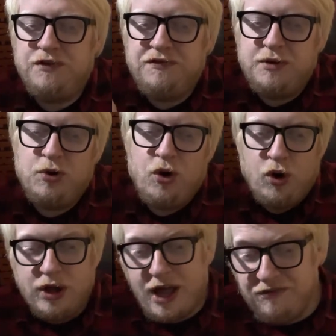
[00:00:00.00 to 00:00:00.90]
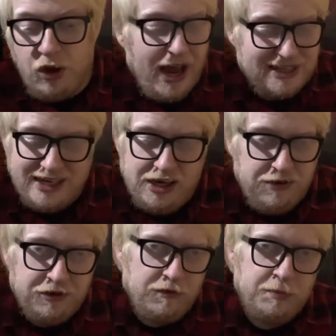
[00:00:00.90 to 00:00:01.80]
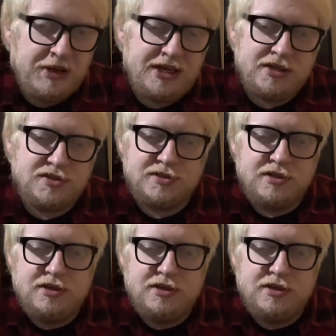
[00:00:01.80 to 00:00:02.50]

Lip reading: of the more, I've not had any of the other beers.